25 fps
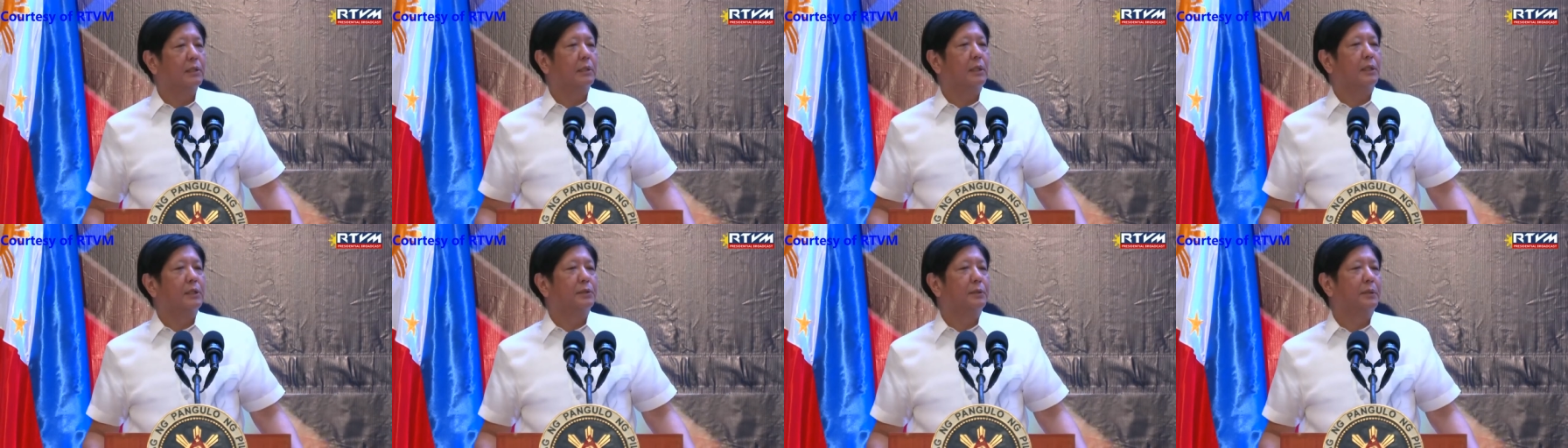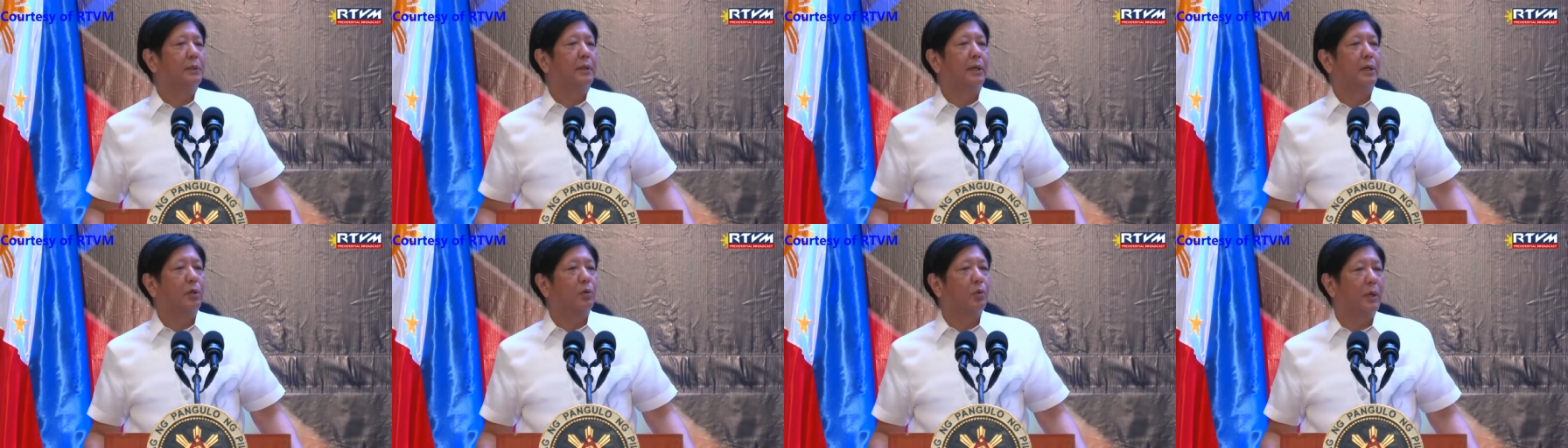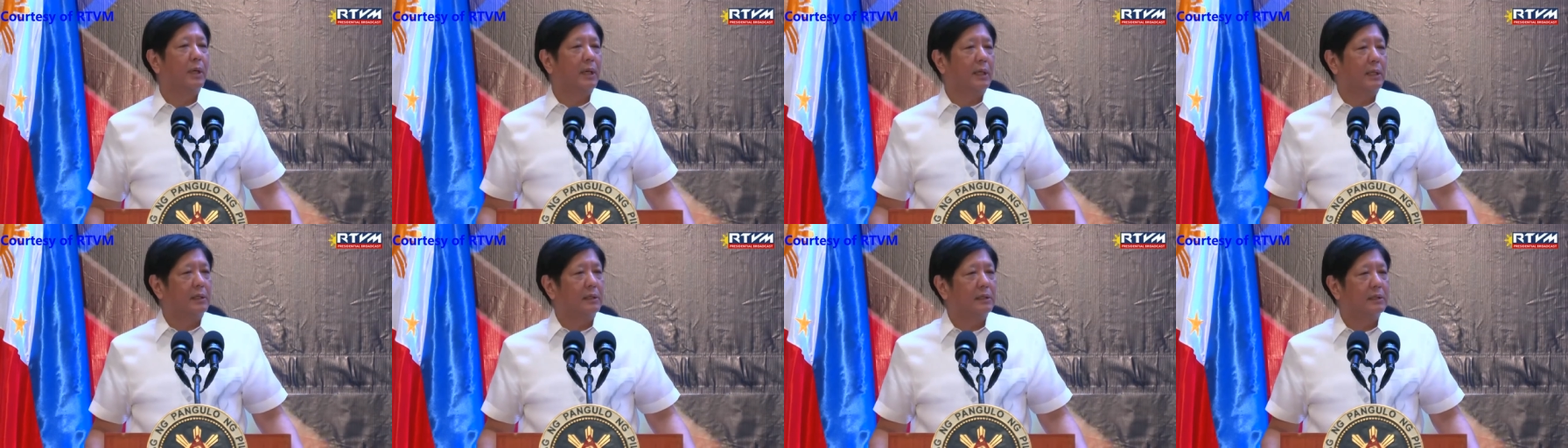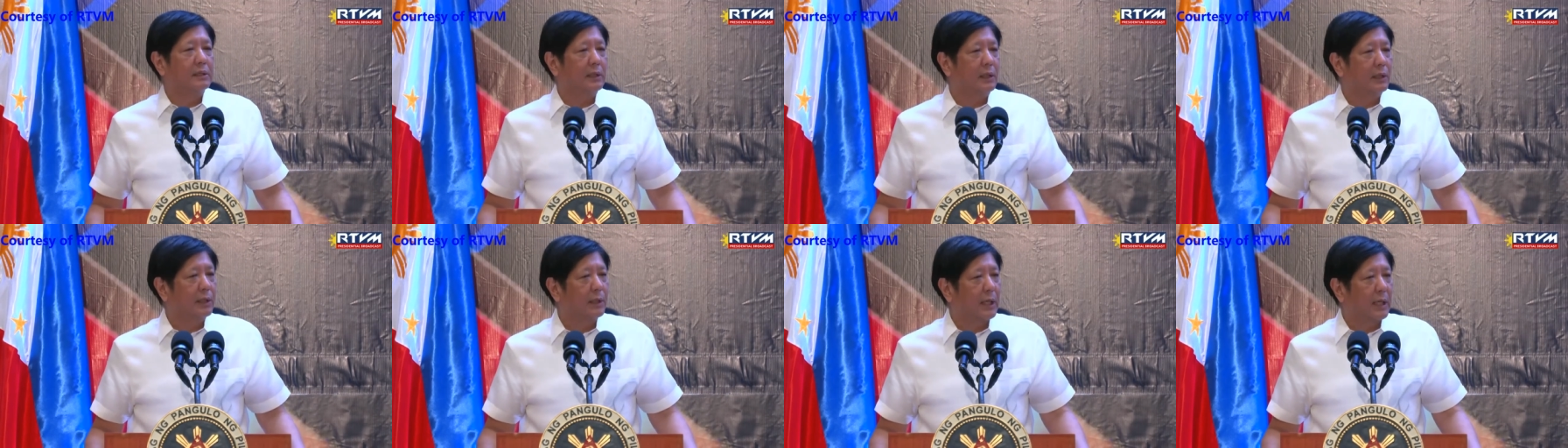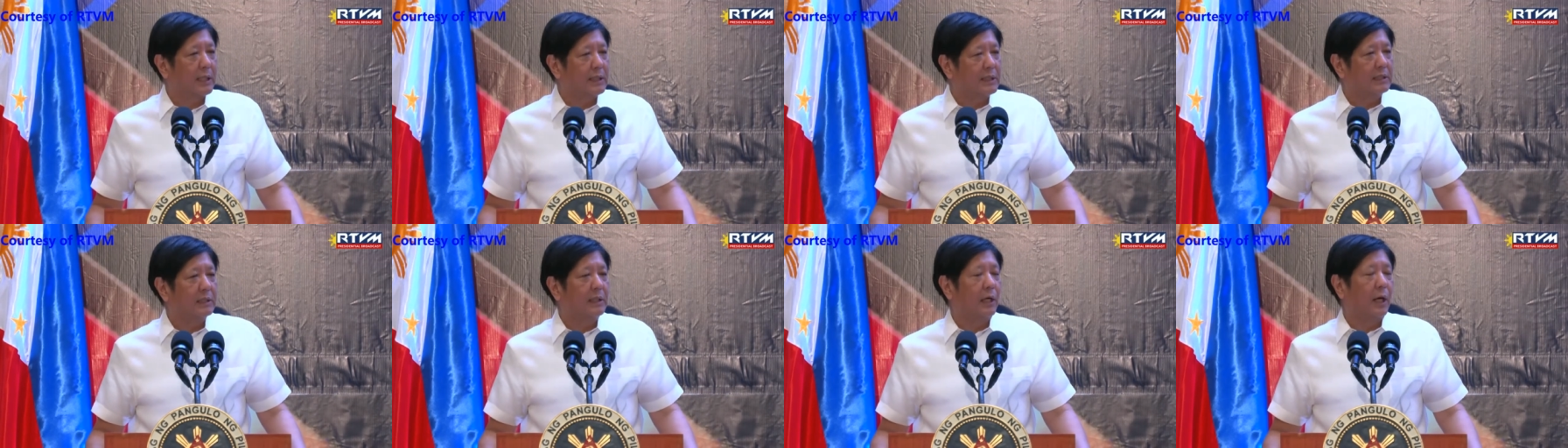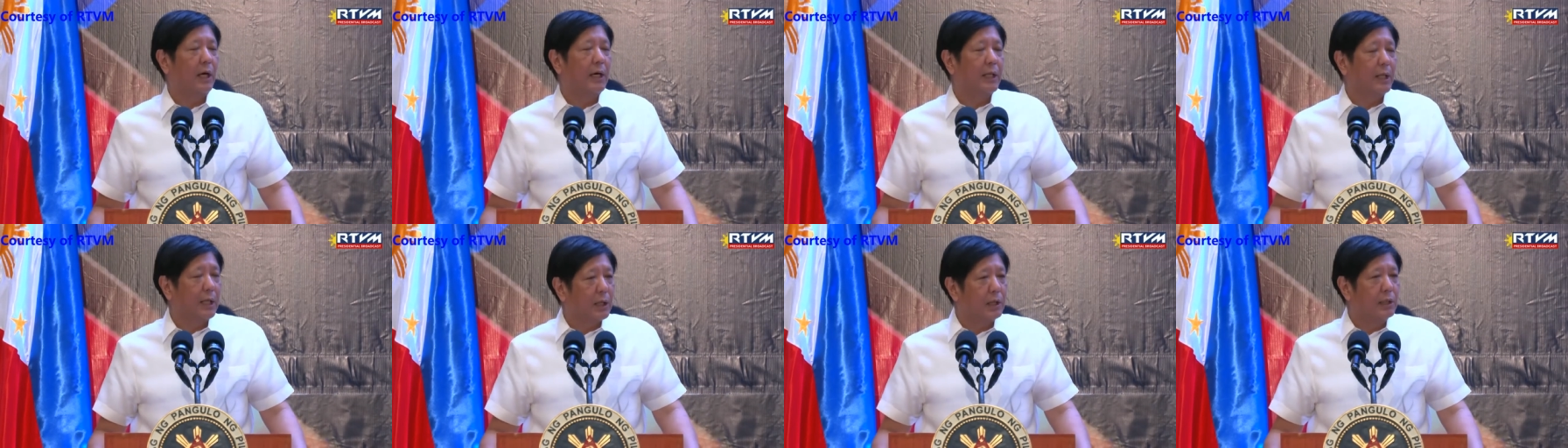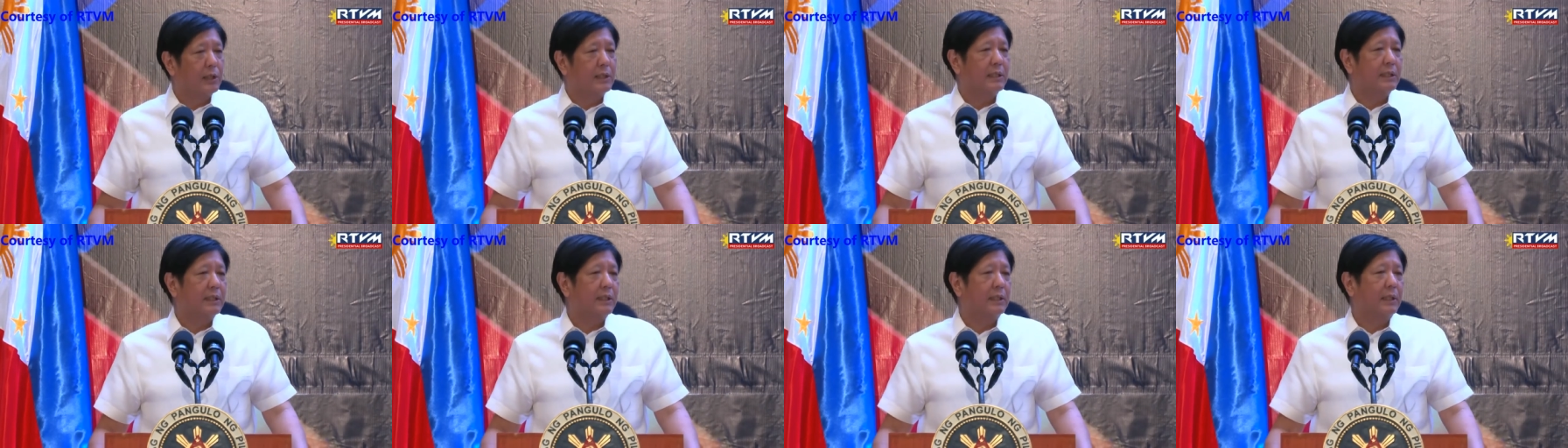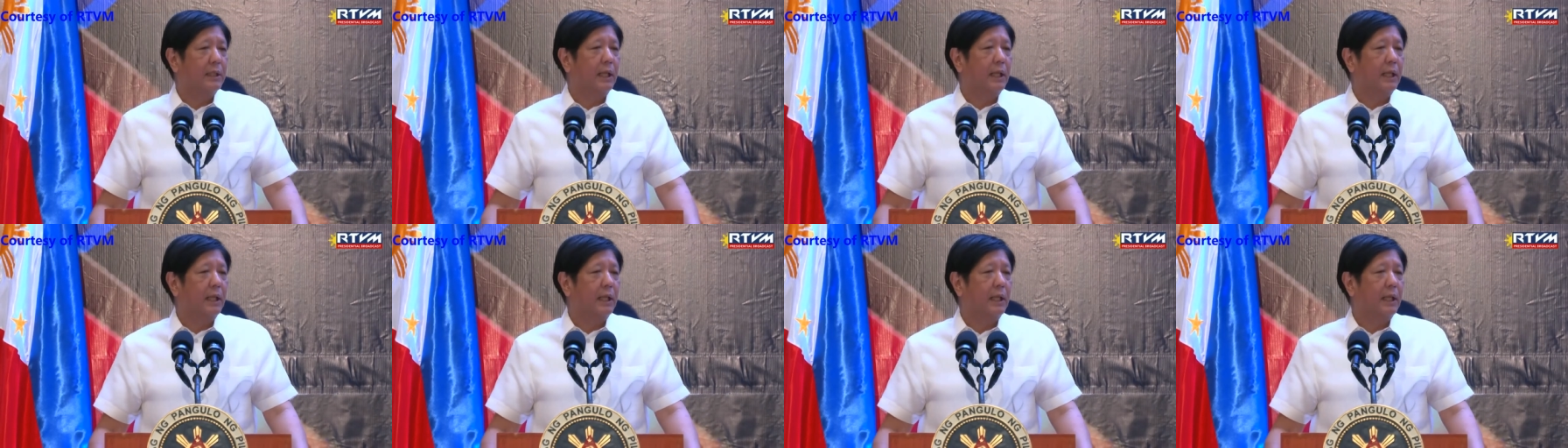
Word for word: country requires are, thus, are those,